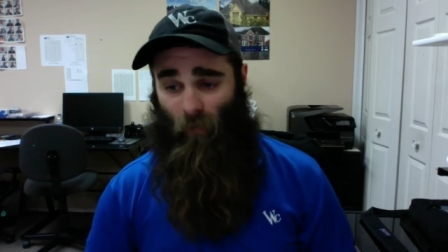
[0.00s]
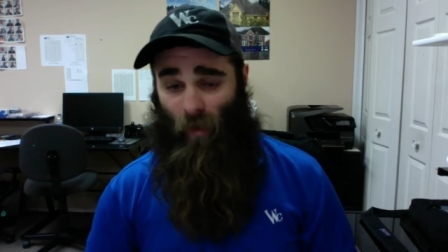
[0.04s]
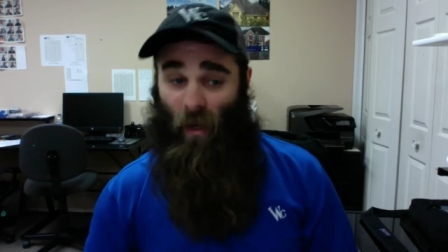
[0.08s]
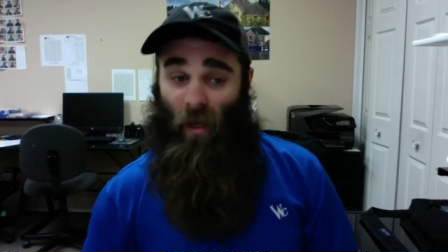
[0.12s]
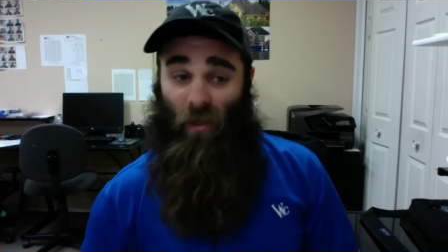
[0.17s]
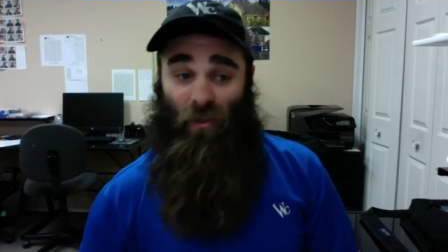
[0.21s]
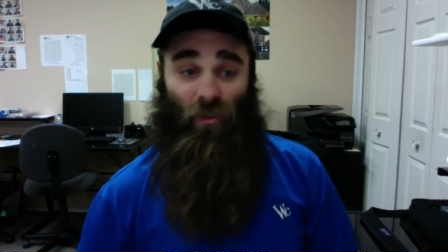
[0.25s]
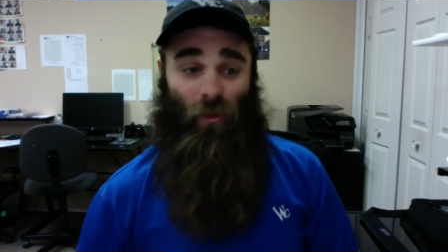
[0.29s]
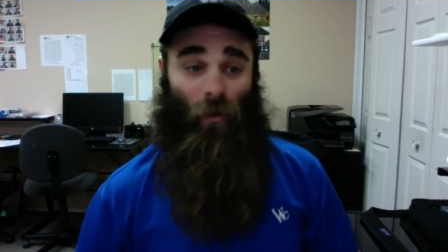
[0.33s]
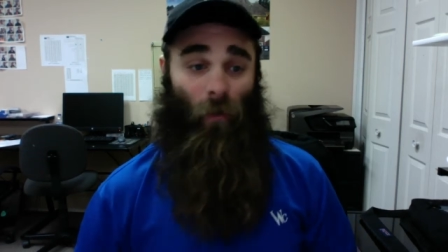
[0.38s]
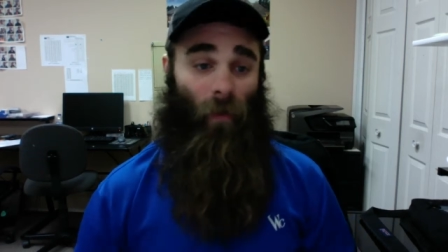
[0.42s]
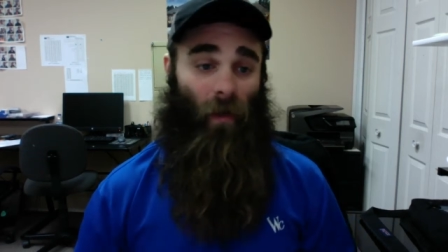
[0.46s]

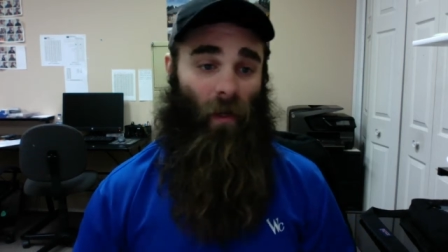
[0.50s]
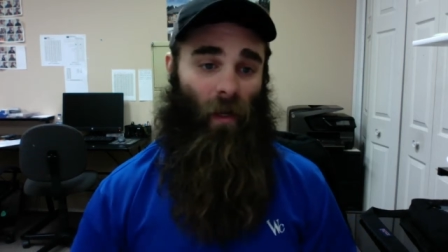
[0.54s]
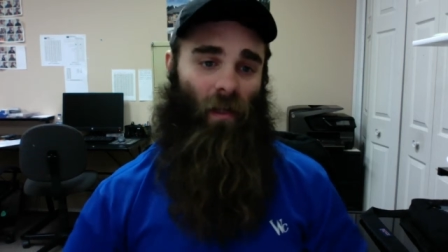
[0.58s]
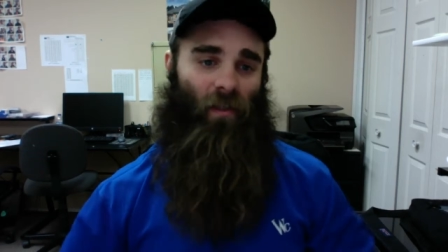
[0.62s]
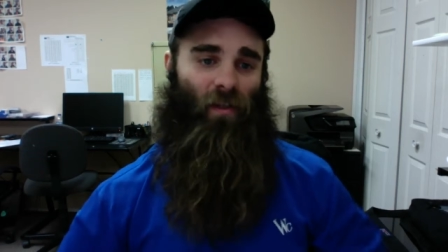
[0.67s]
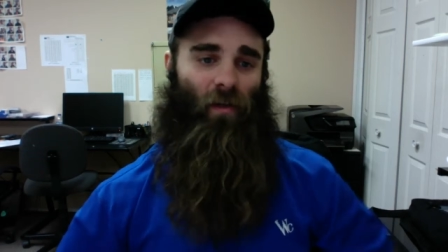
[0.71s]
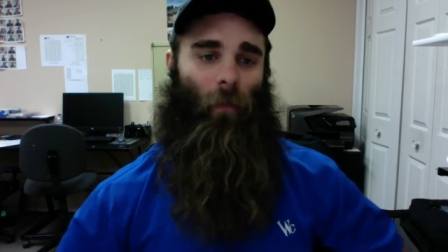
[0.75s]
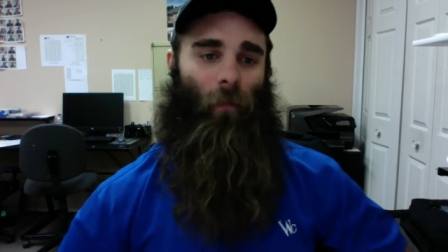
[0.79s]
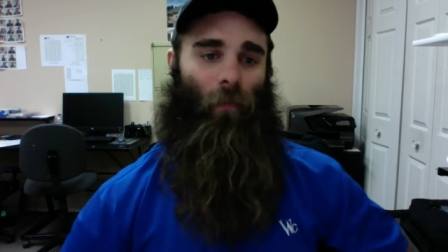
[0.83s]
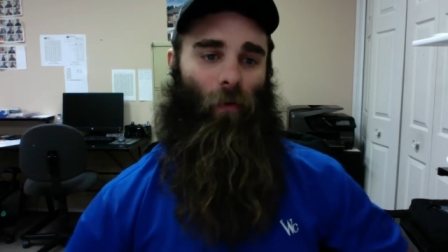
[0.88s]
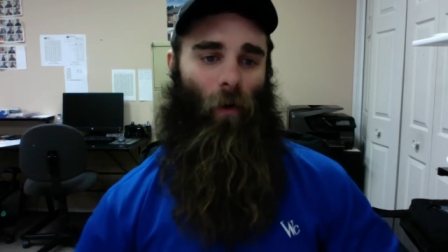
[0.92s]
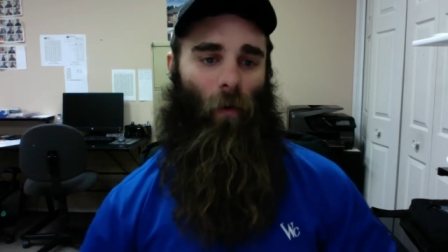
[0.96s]
Assuming
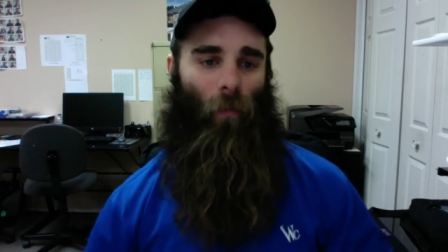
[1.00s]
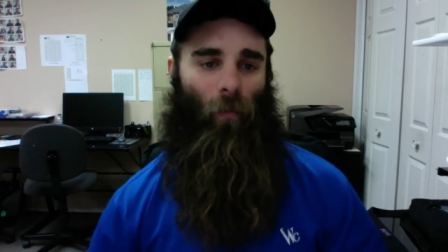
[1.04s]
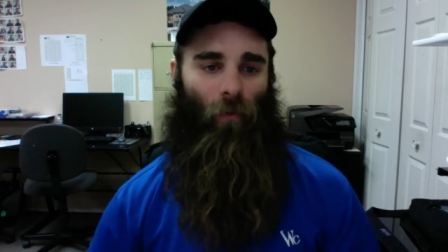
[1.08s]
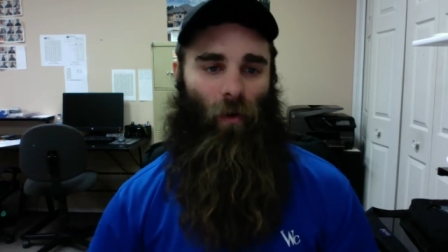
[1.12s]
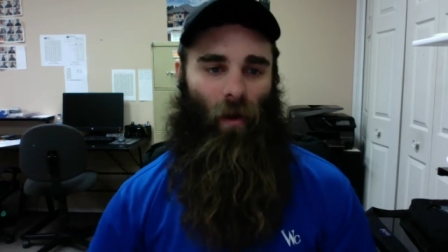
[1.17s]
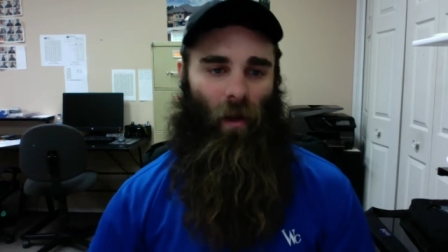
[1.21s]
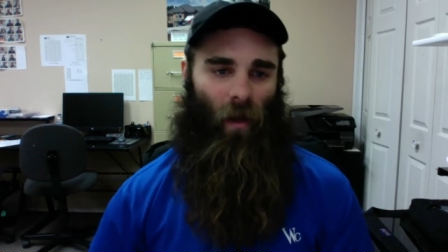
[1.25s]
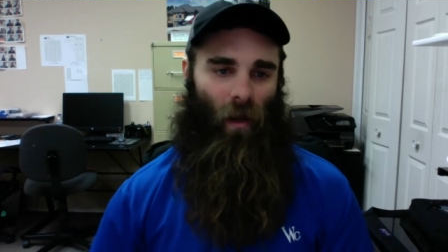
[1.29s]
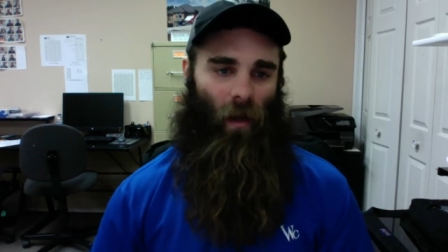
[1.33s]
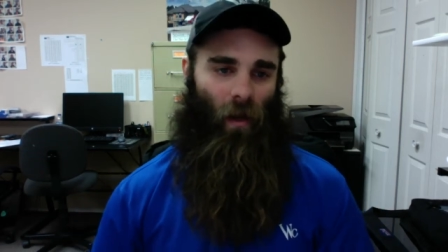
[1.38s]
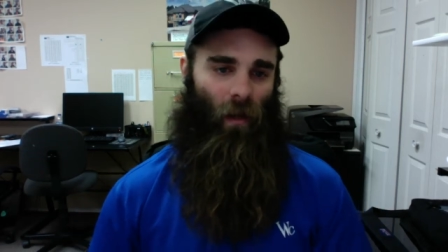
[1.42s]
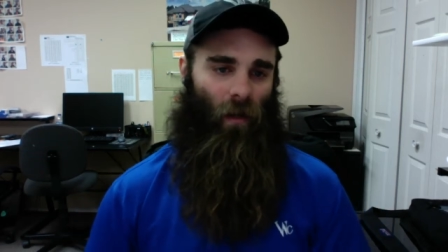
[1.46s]
it's appropriate